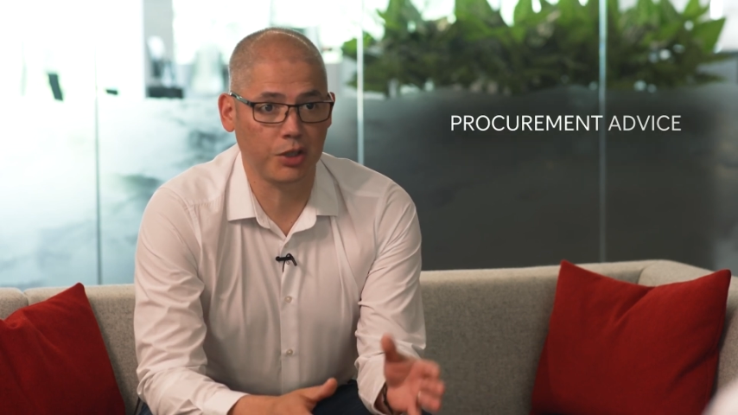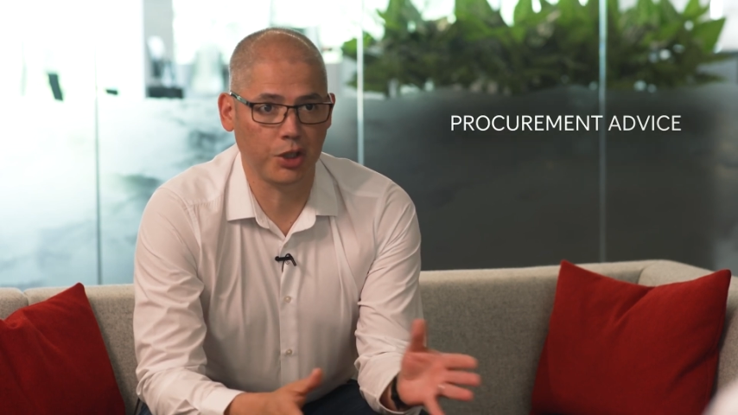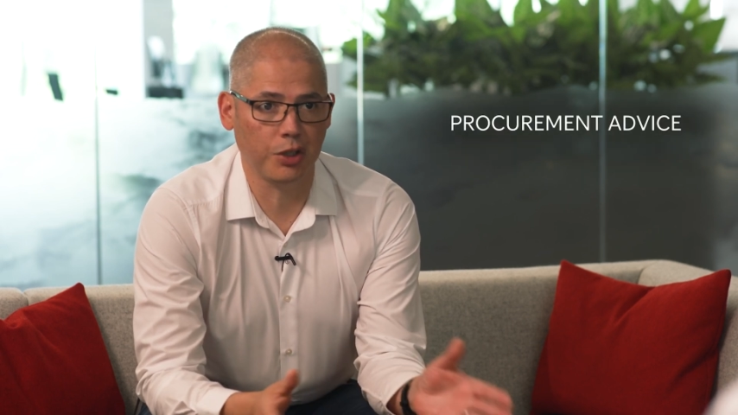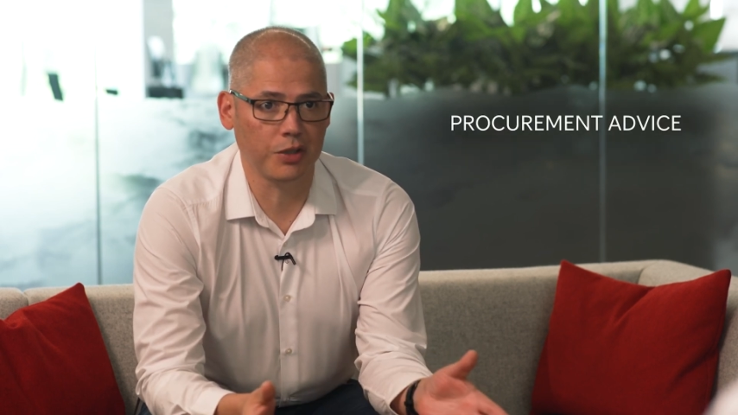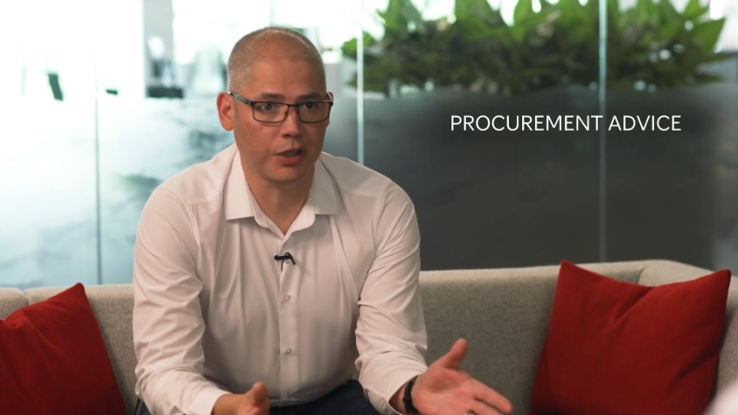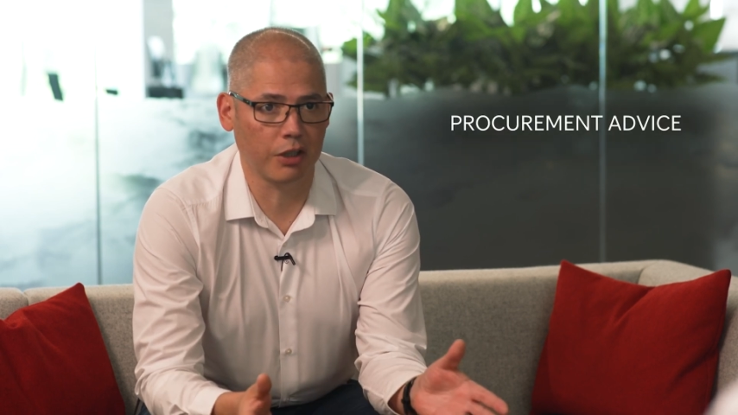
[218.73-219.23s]

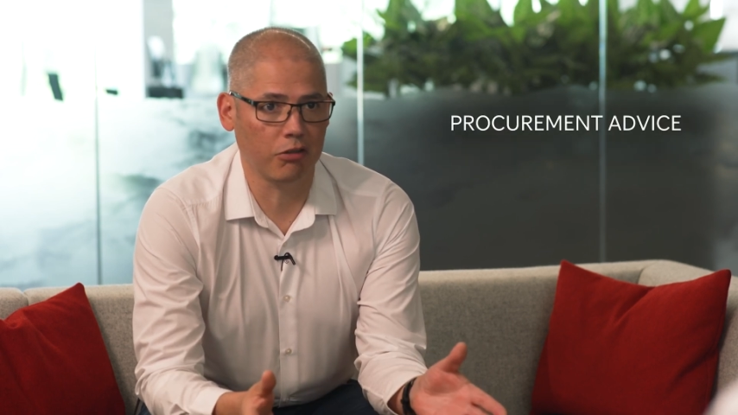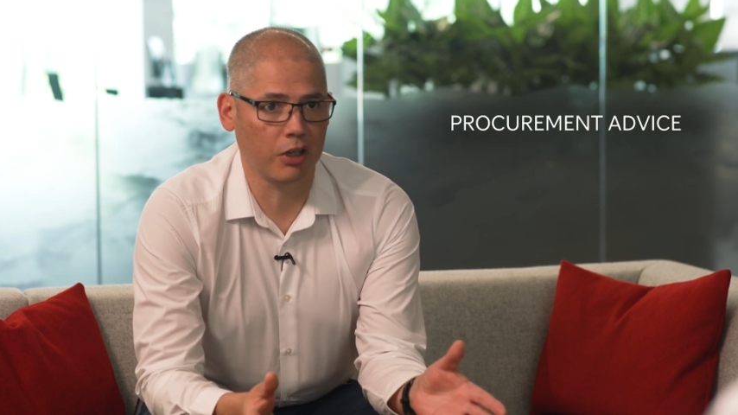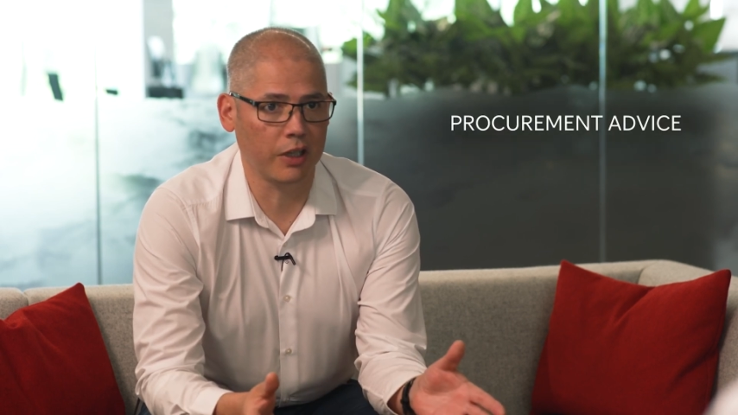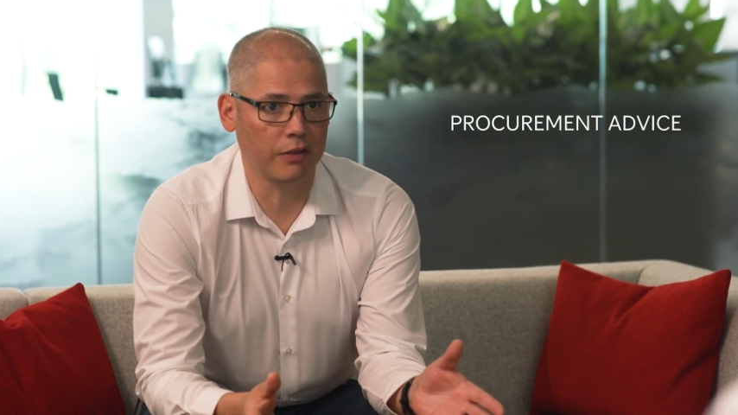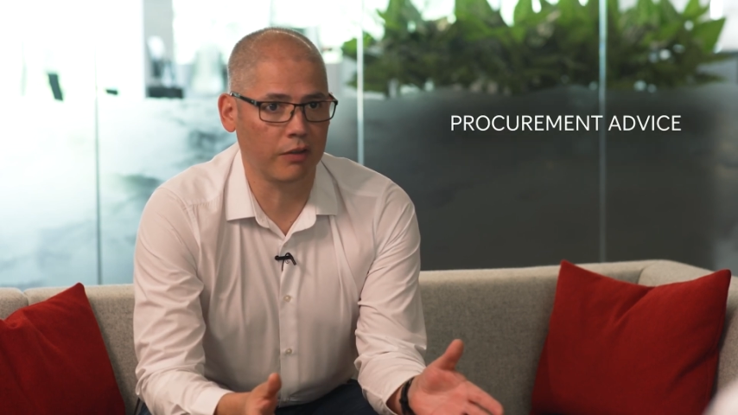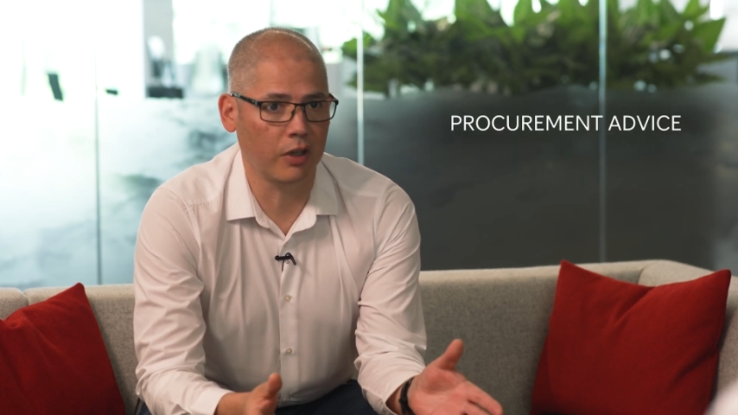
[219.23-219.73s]
choosing the
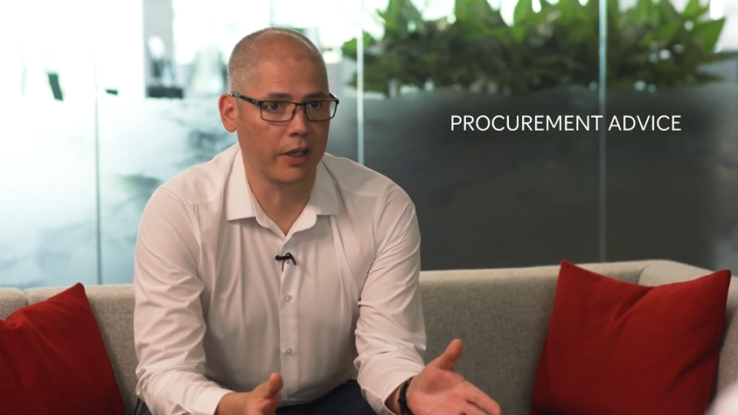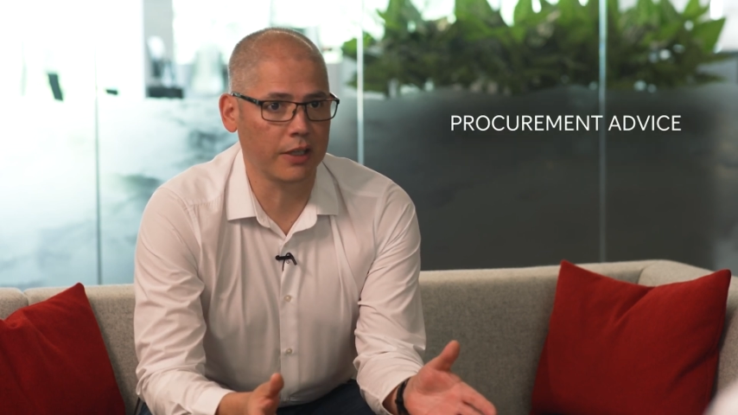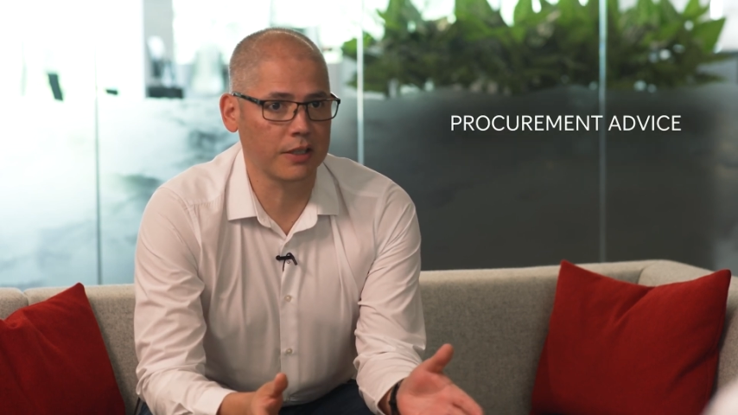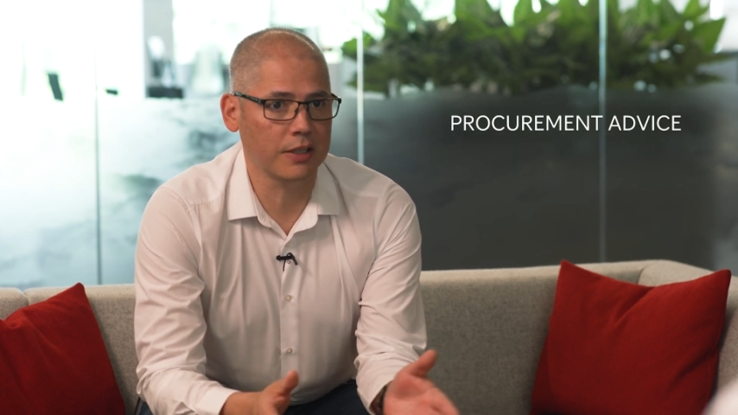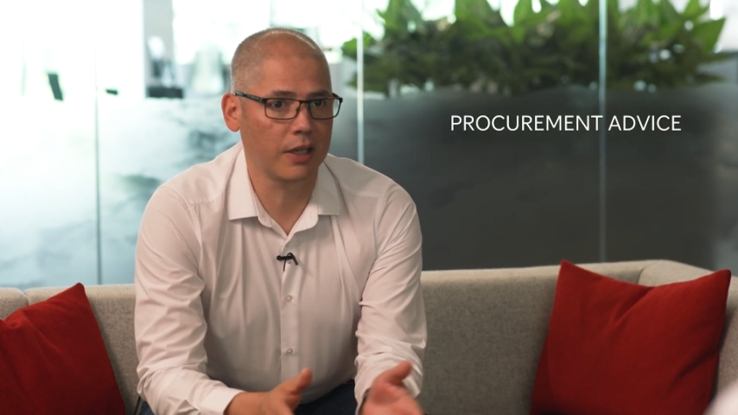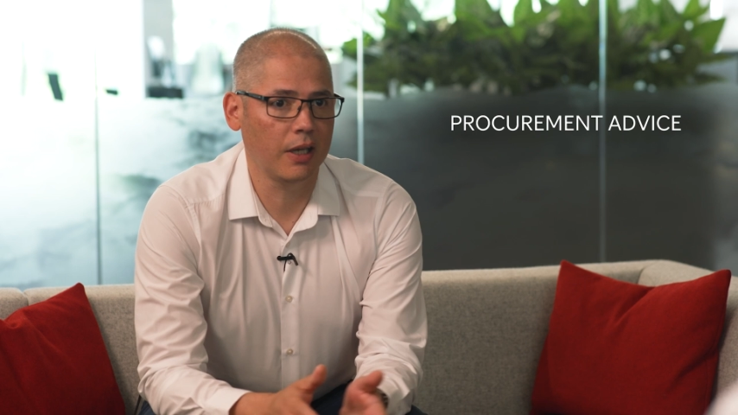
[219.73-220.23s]
right device,